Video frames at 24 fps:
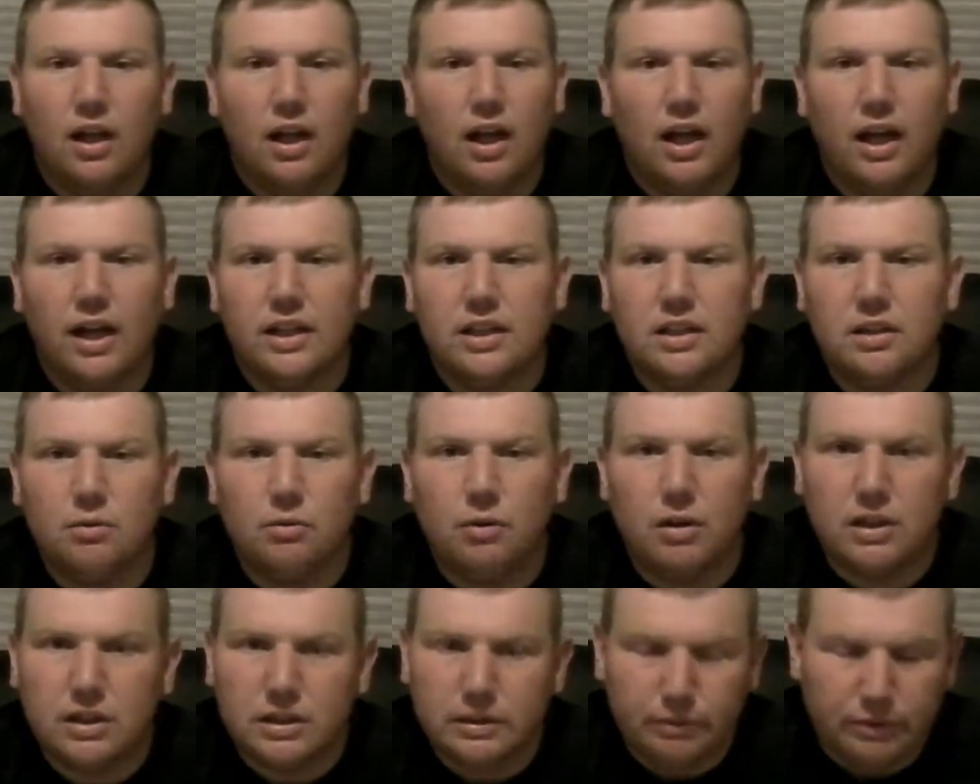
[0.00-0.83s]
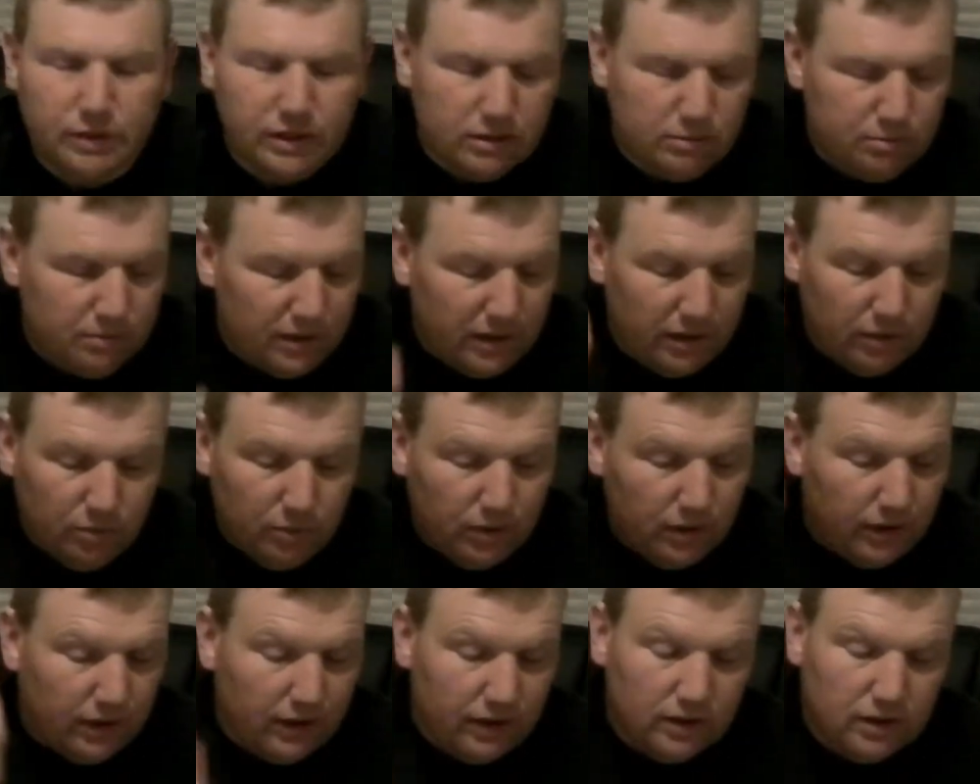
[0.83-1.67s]
I got the welcoming committee
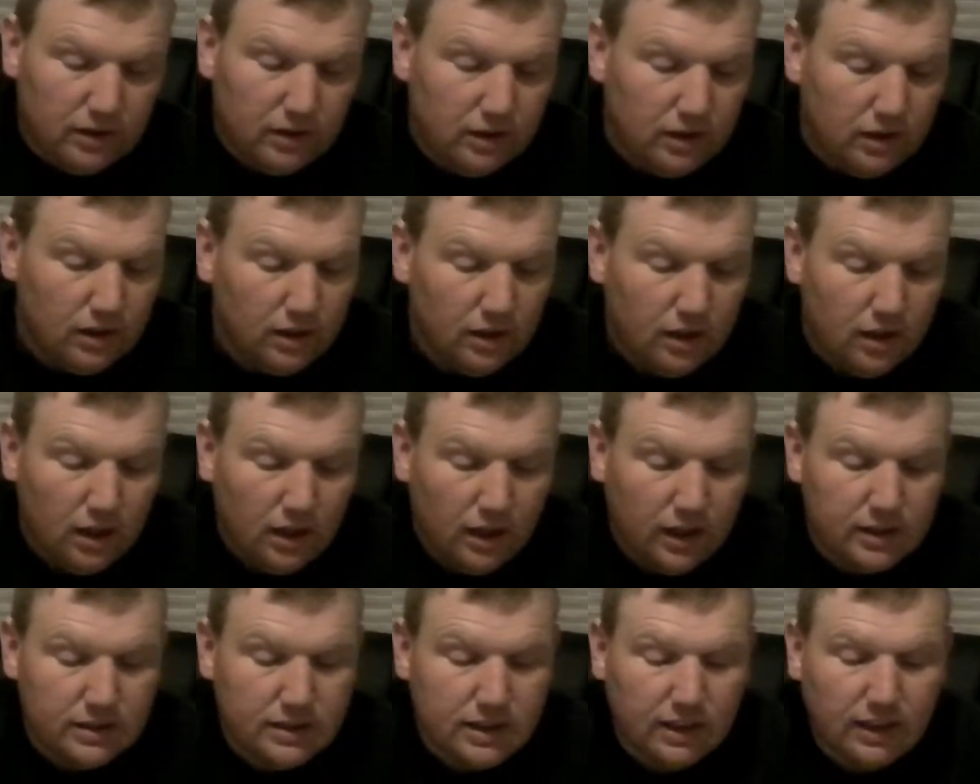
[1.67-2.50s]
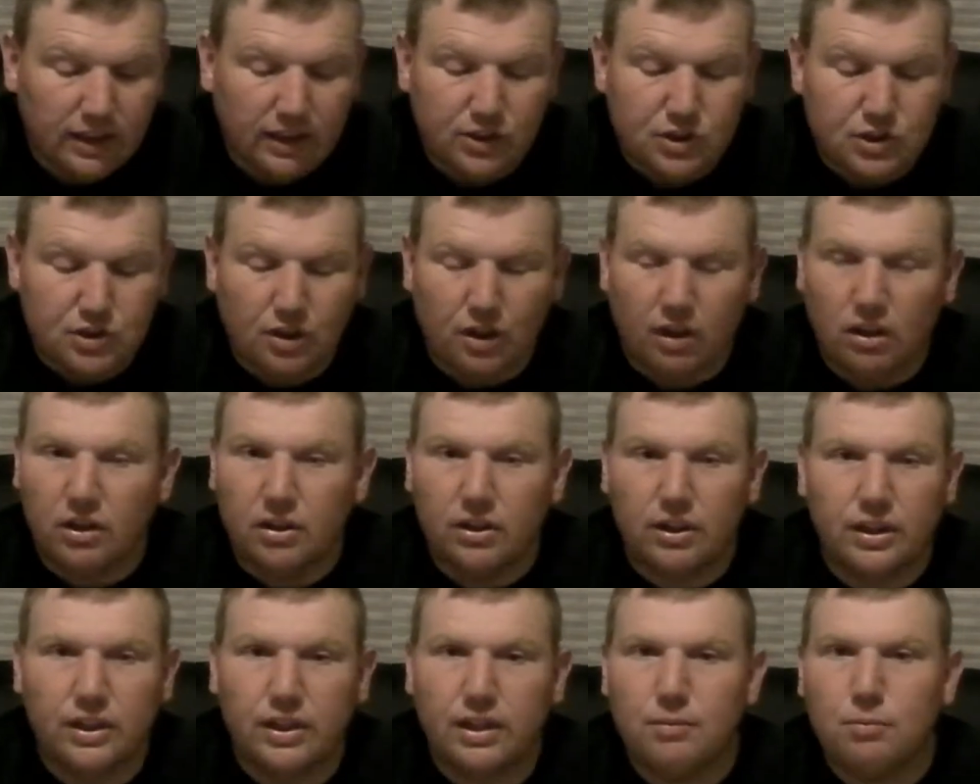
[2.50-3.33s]
winning because I think
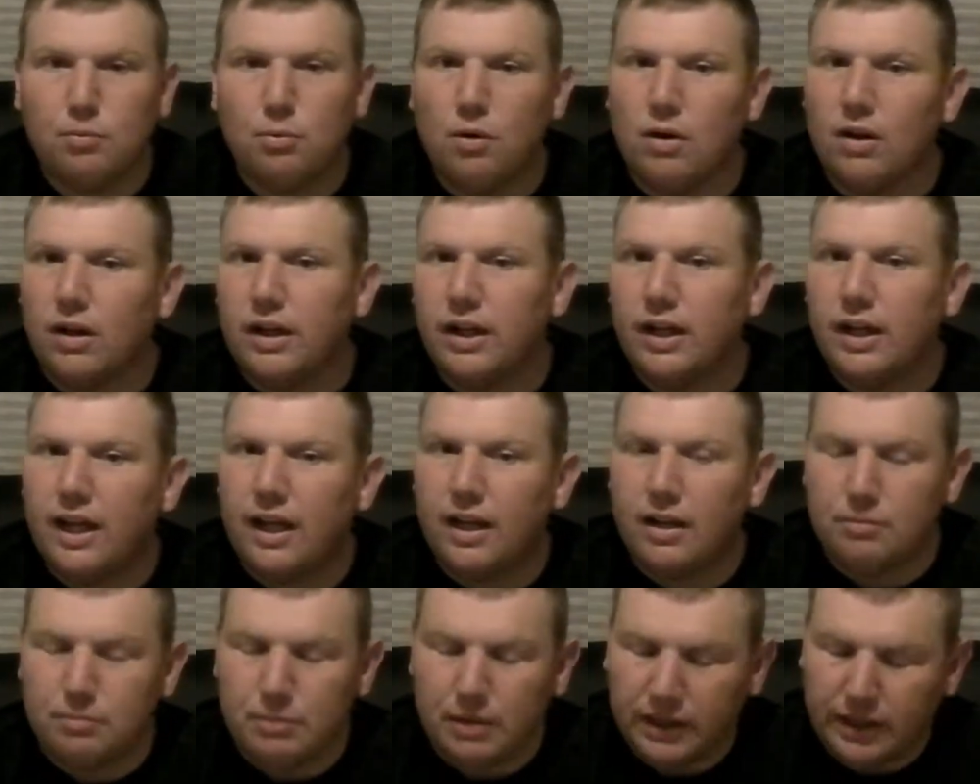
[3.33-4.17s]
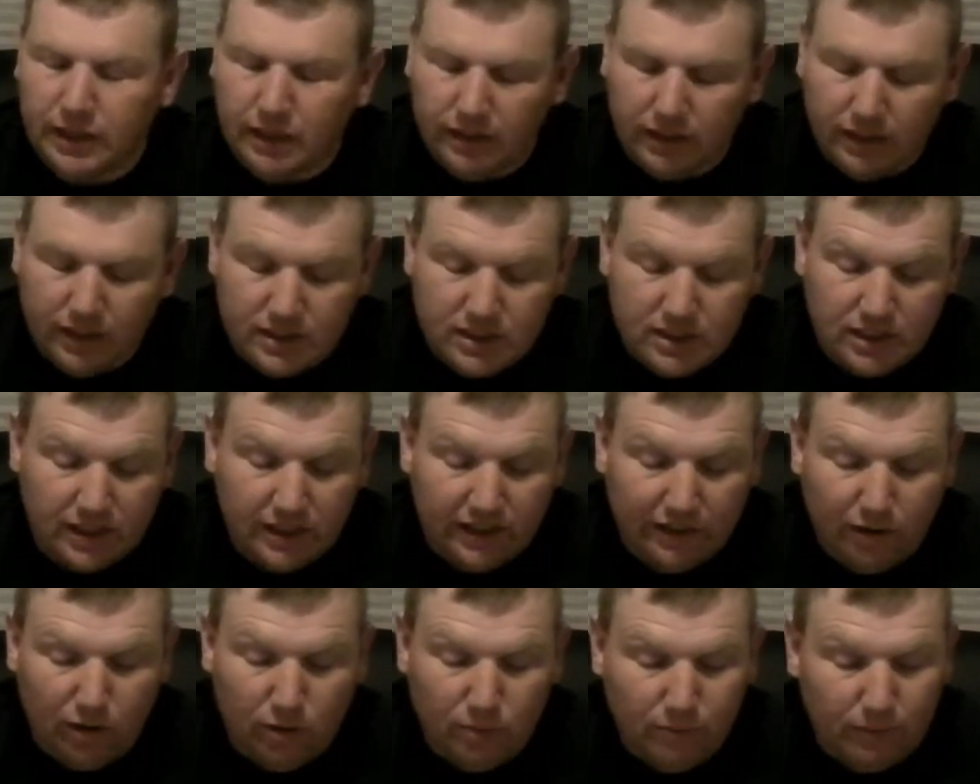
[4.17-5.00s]
Charlotte ended up walking out of Becky Lynch and
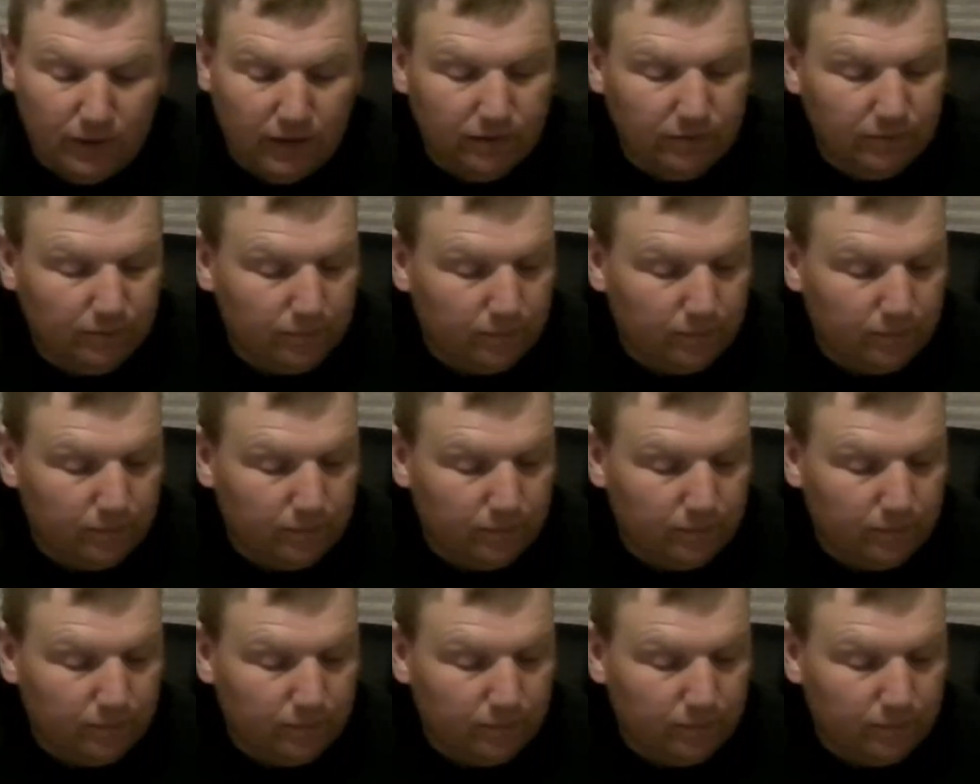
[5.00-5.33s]
Naomi.